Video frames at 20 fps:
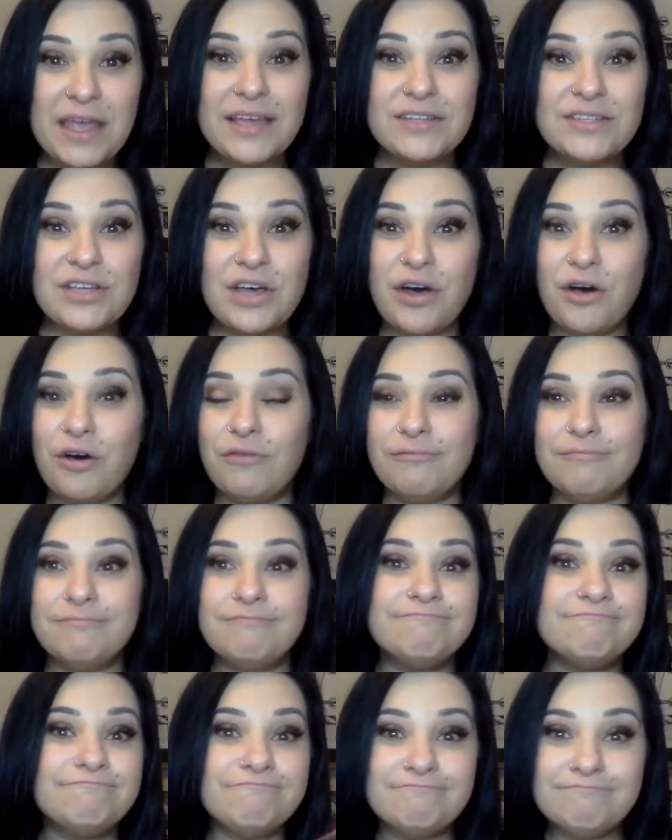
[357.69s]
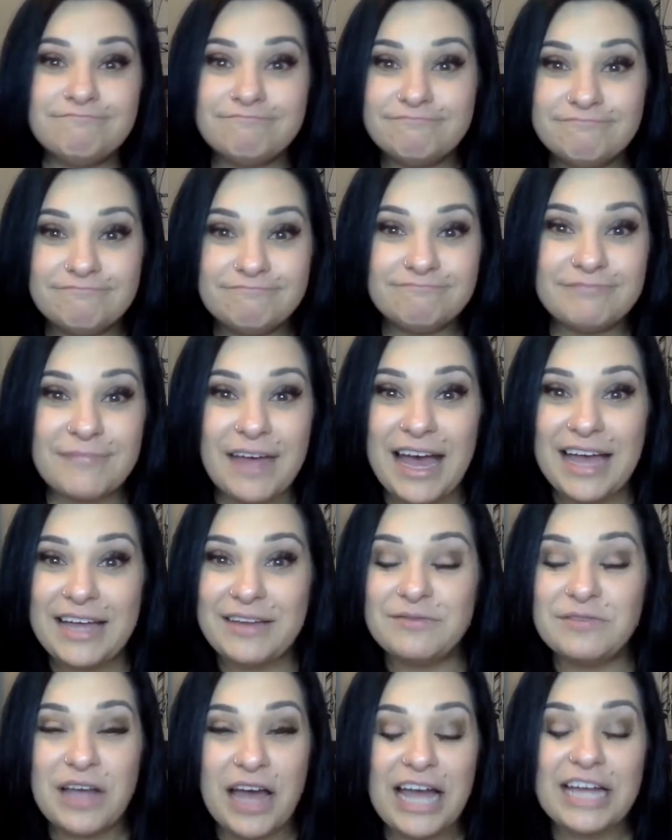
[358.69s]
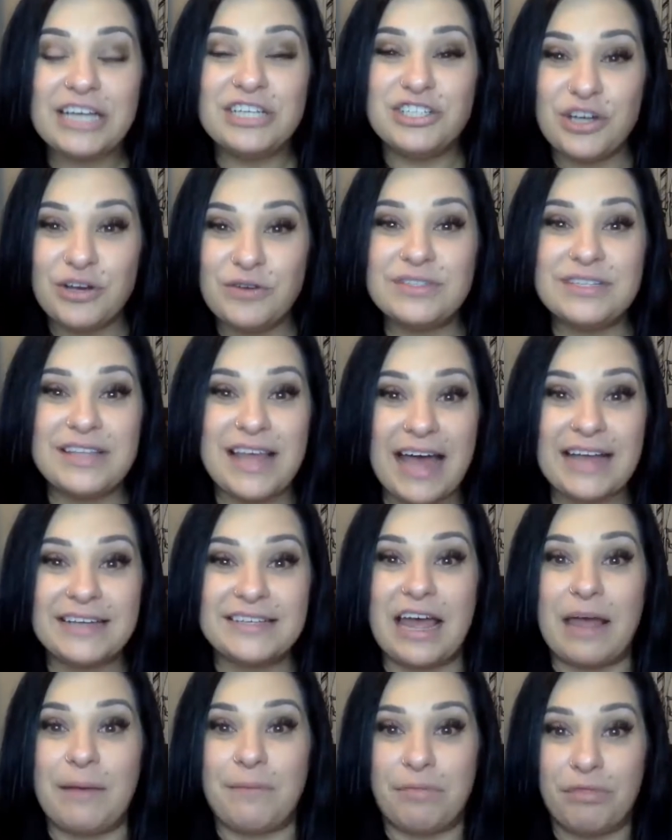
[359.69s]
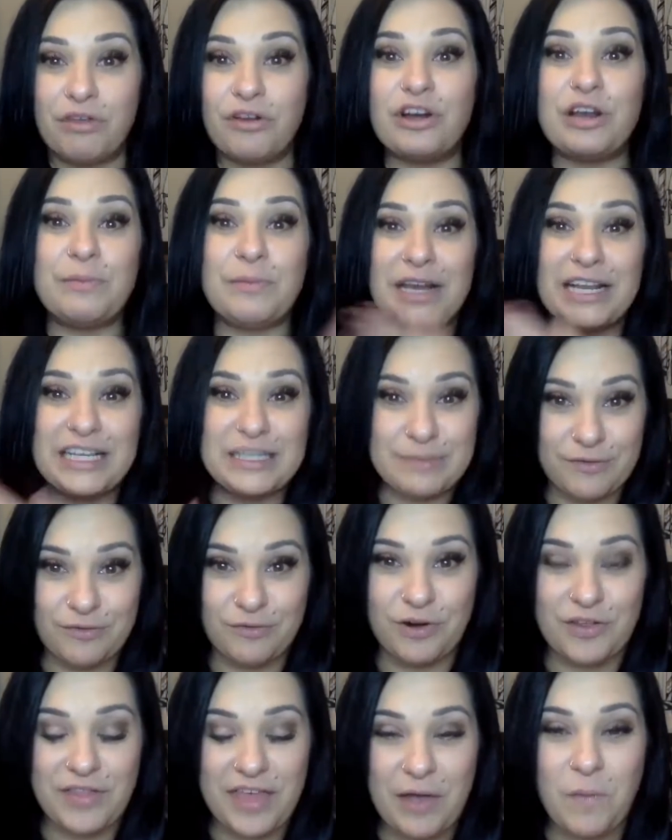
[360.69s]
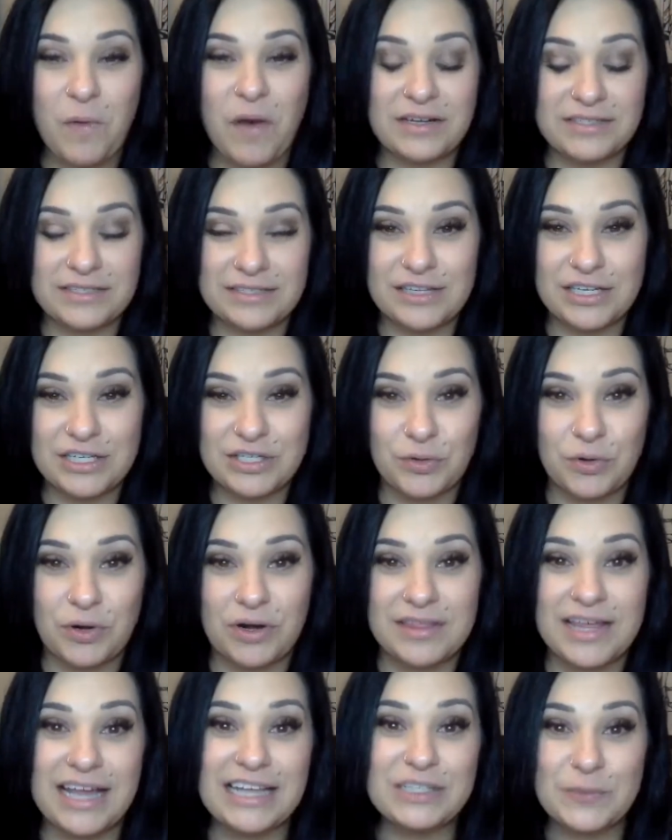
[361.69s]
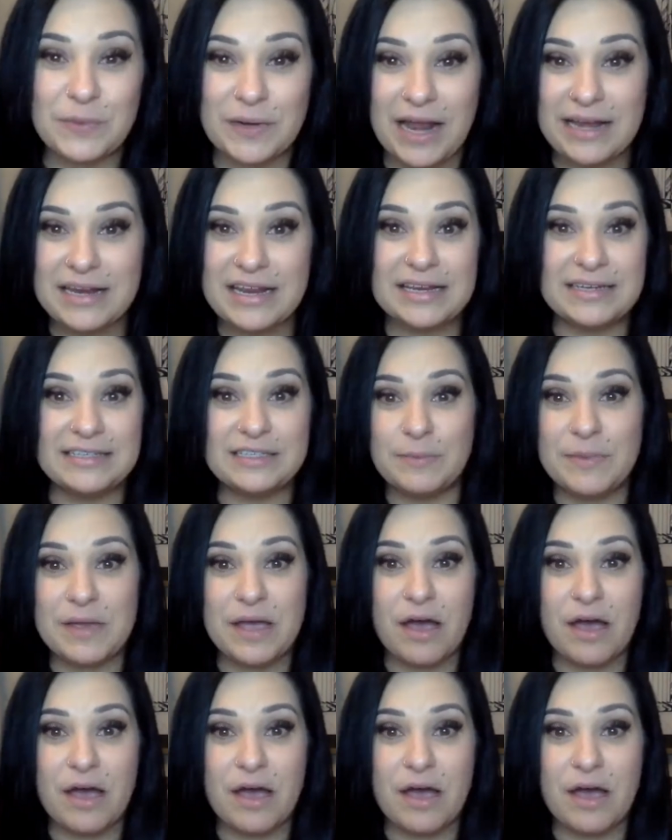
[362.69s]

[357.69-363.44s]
So I chose that time, 30 minutes before they walked in the door. That's when I needed to be